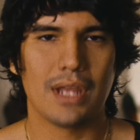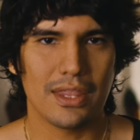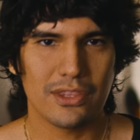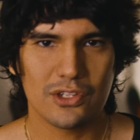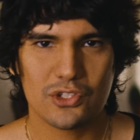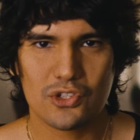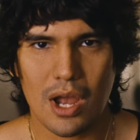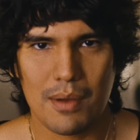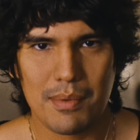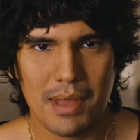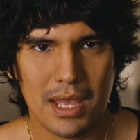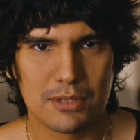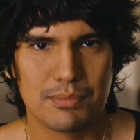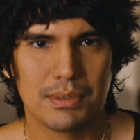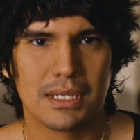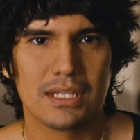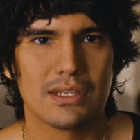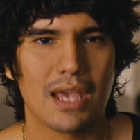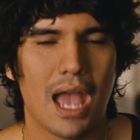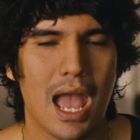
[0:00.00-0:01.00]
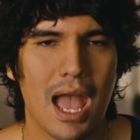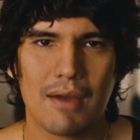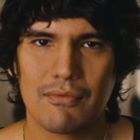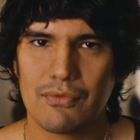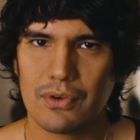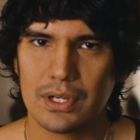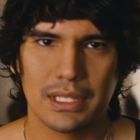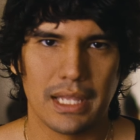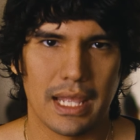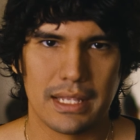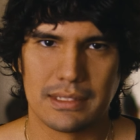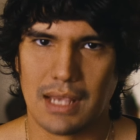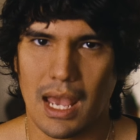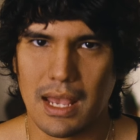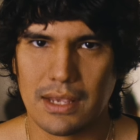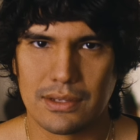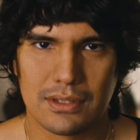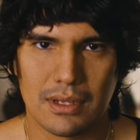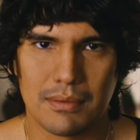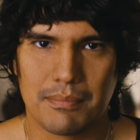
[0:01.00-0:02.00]
the drawbacks, because every lens
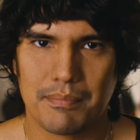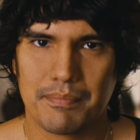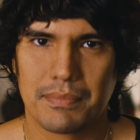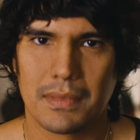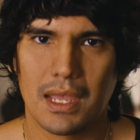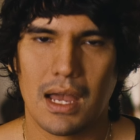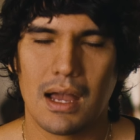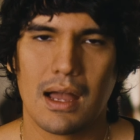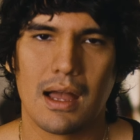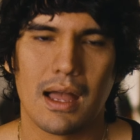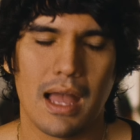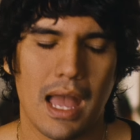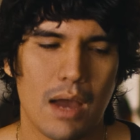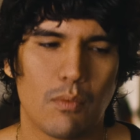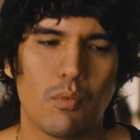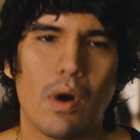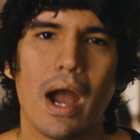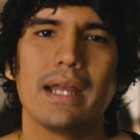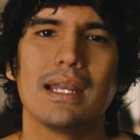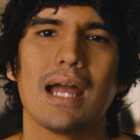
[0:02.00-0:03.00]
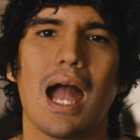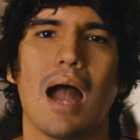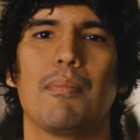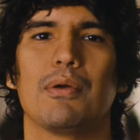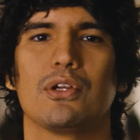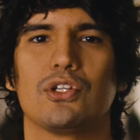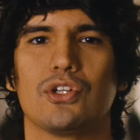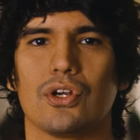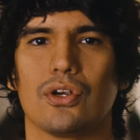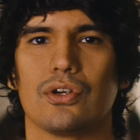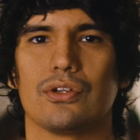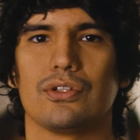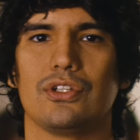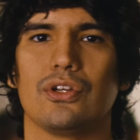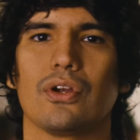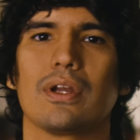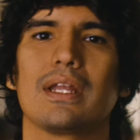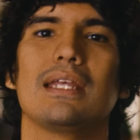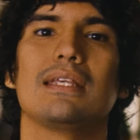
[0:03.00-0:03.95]
has them. At wide apertures, you're going to